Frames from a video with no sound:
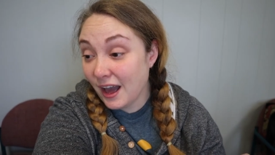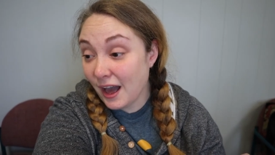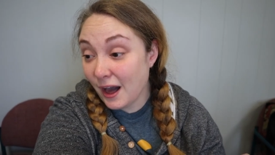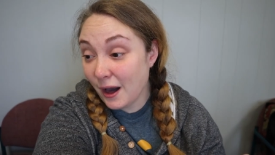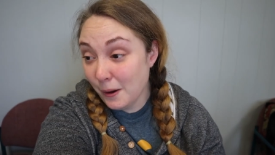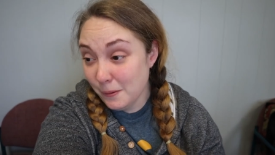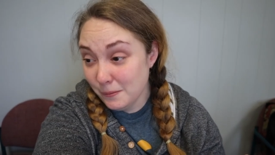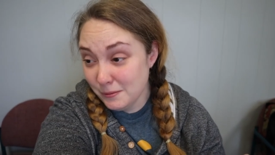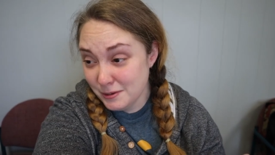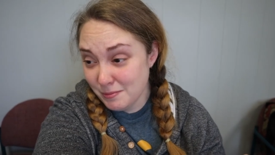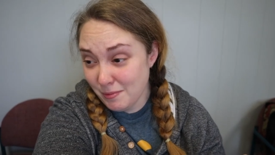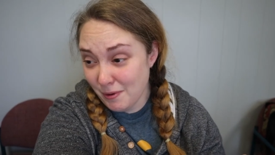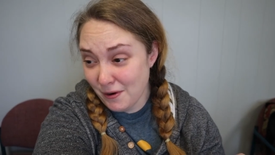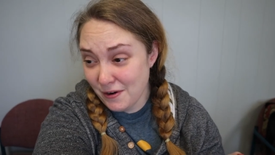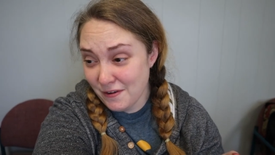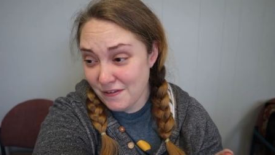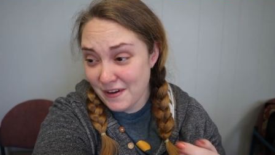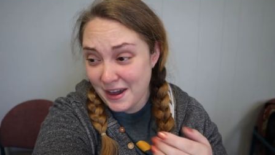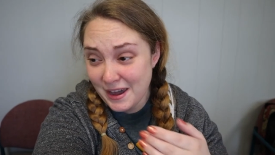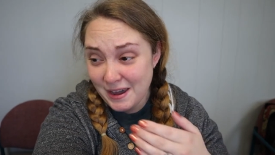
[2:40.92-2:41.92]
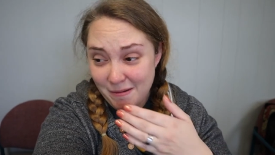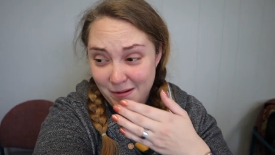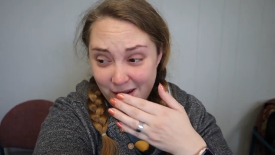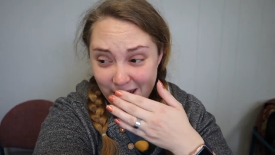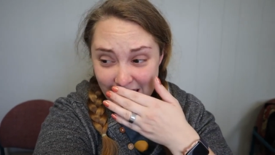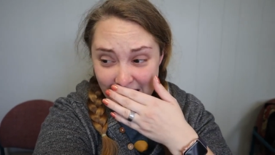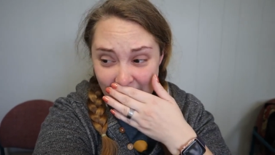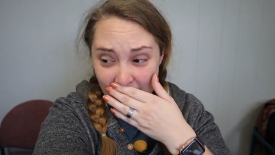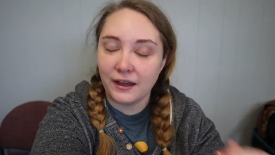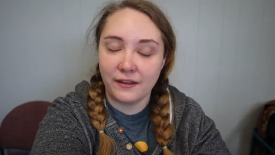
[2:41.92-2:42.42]
helps motivate
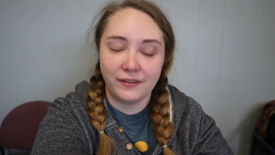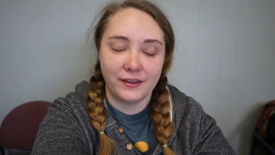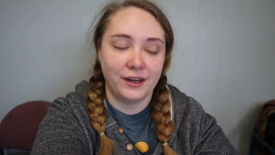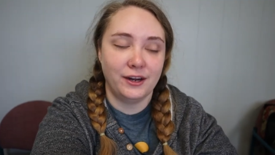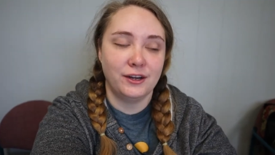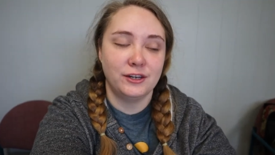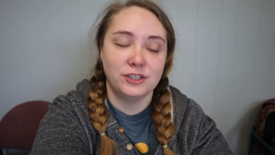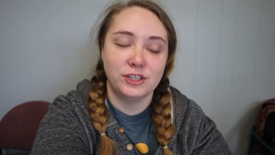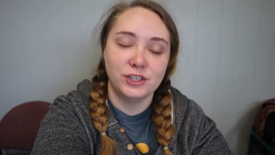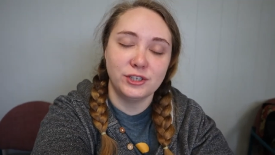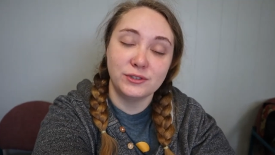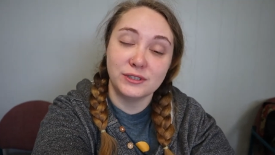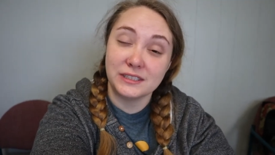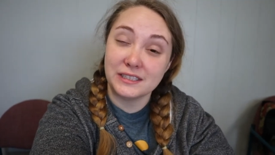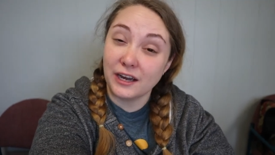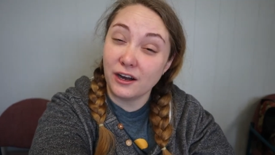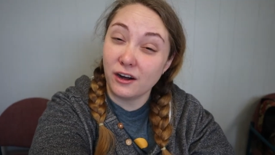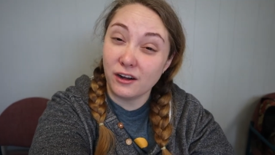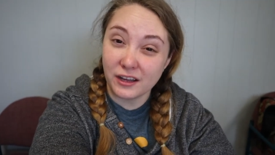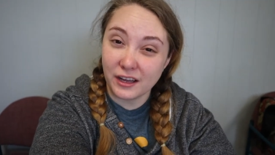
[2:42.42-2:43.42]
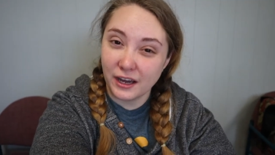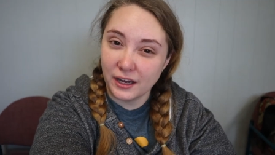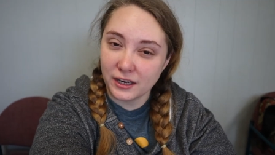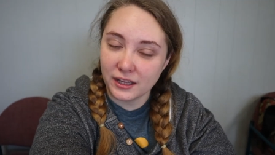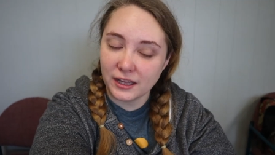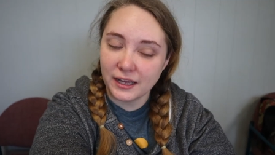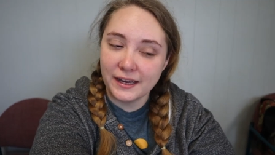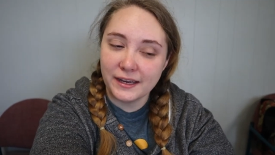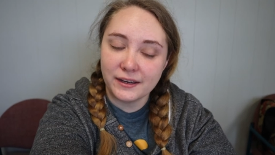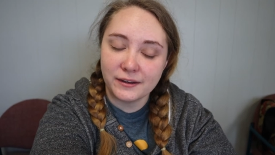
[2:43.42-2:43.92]
me. And then on Tuesday, I'll kind
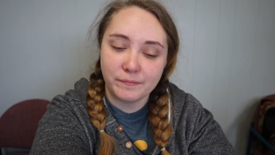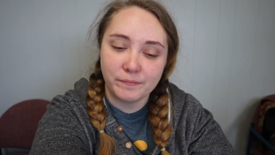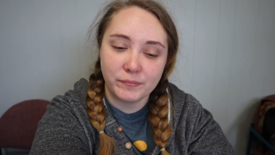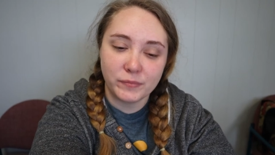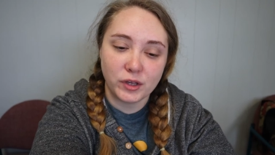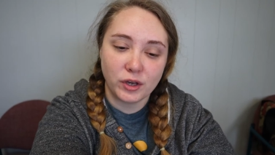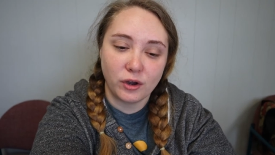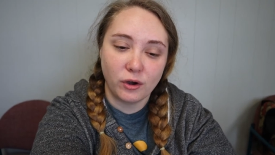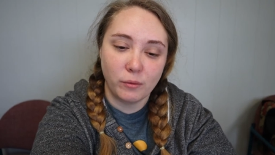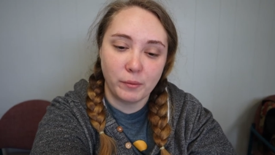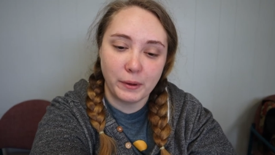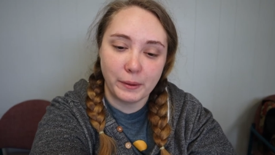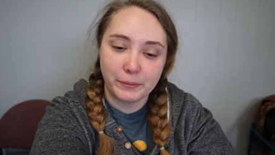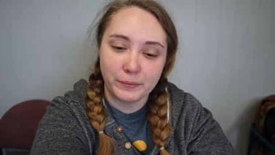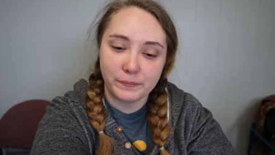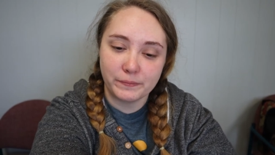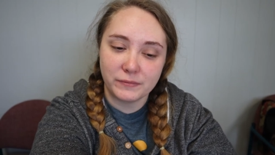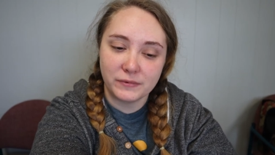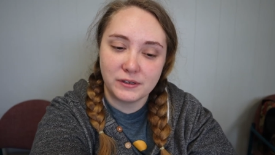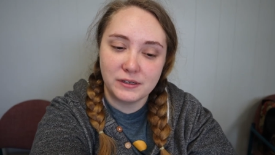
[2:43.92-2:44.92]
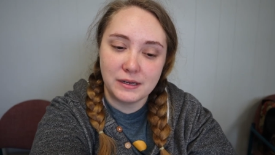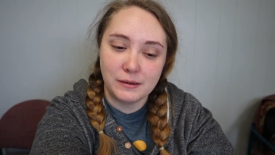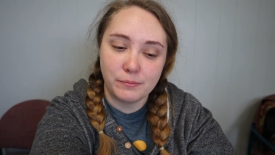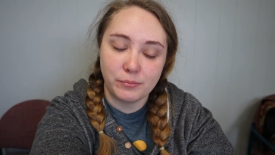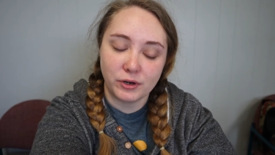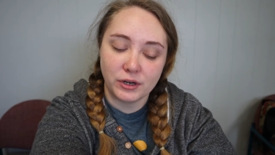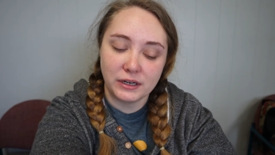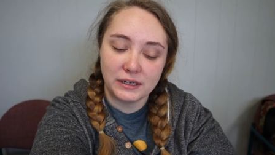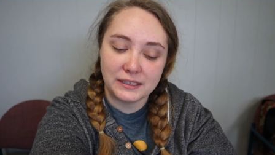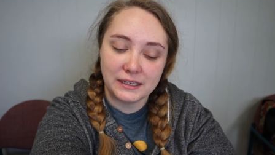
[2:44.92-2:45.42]
of like go a bit
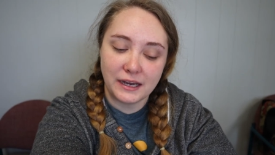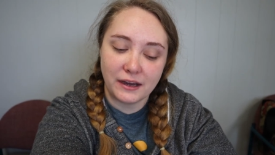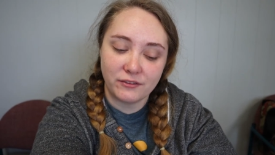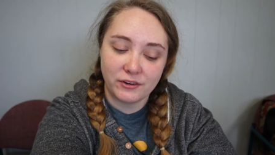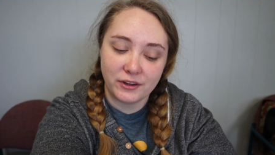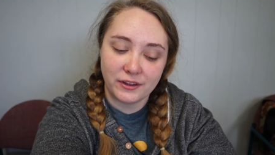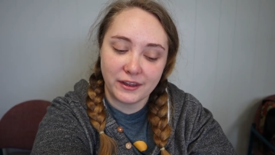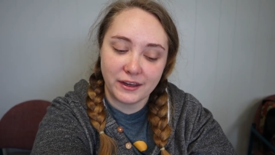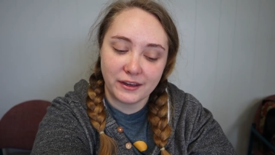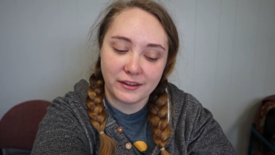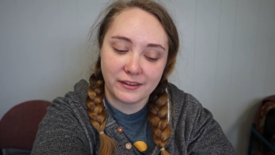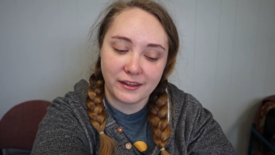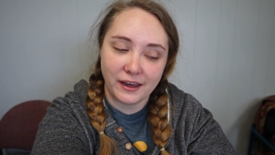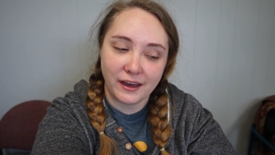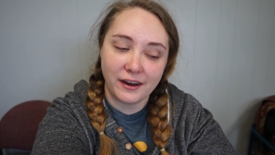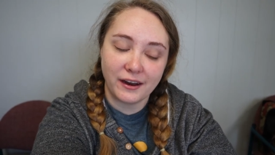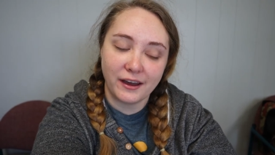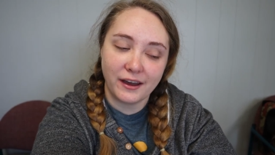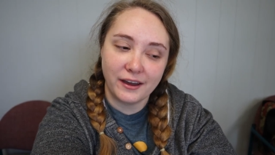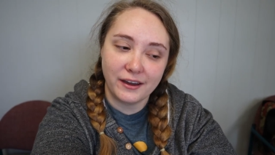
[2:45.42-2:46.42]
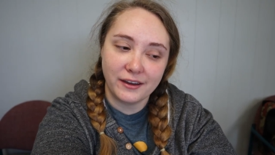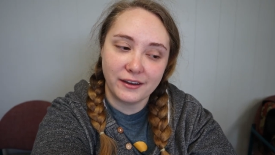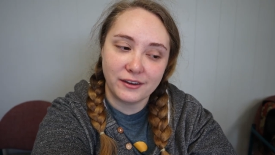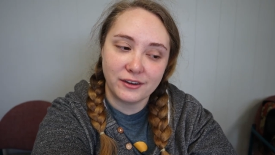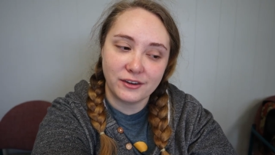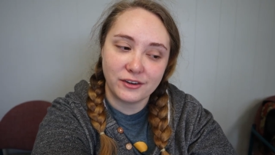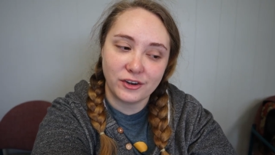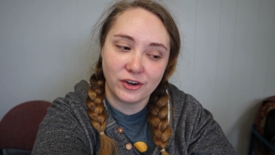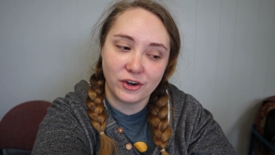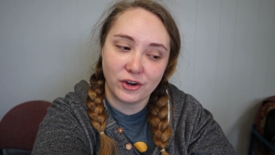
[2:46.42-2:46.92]
deeper into everything that I
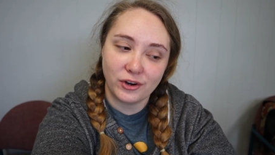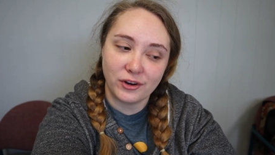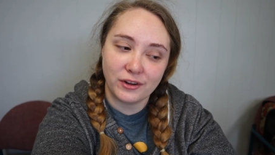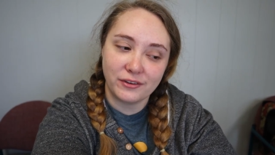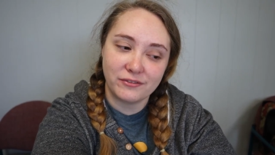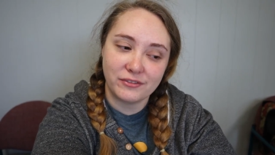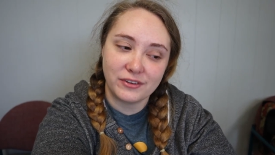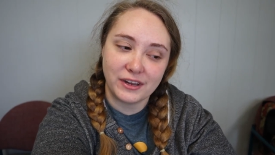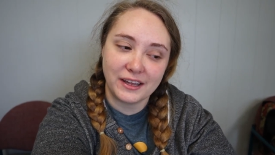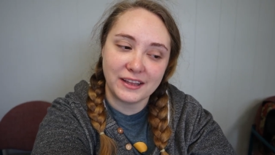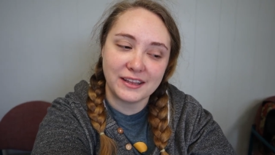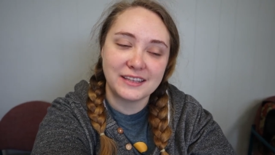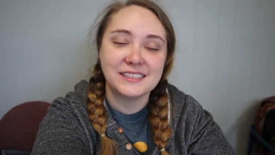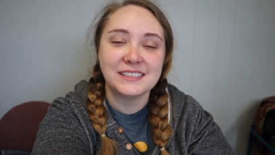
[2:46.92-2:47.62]
could have done.